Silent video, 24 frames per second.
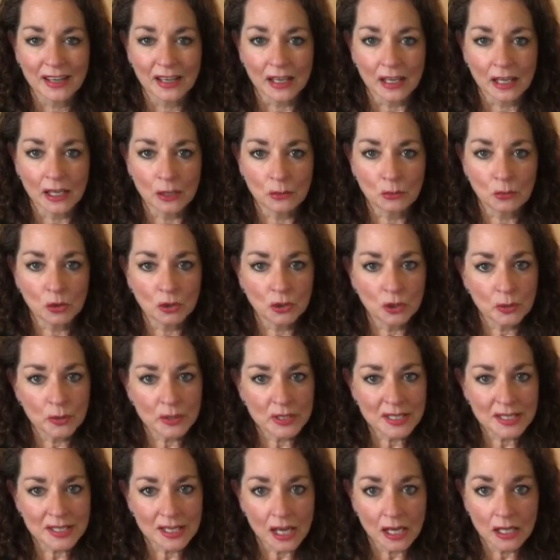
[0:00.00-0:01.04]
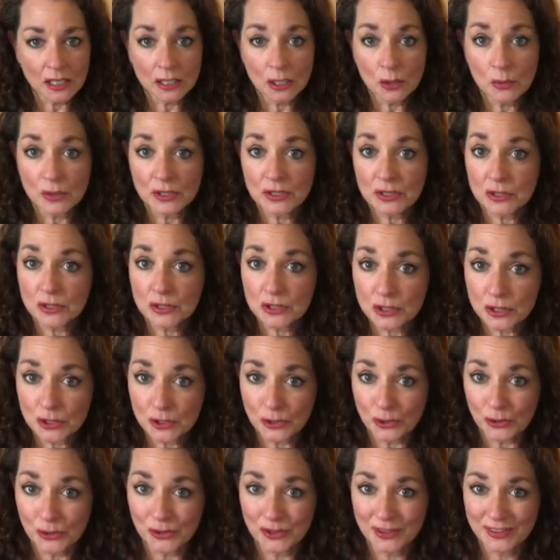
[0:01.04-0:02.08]
and we'll know exactly what to
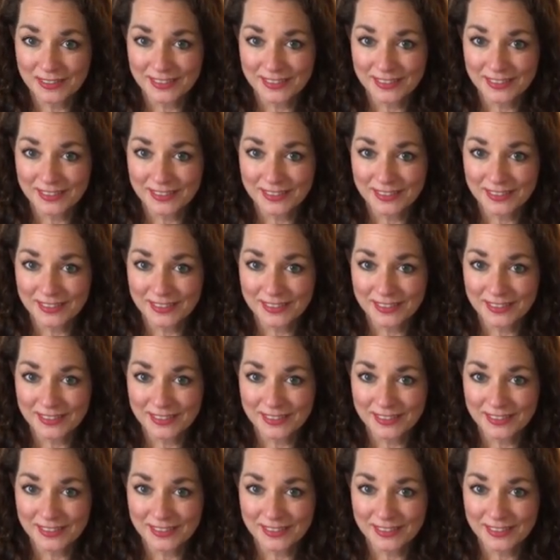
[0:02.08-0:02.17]
do.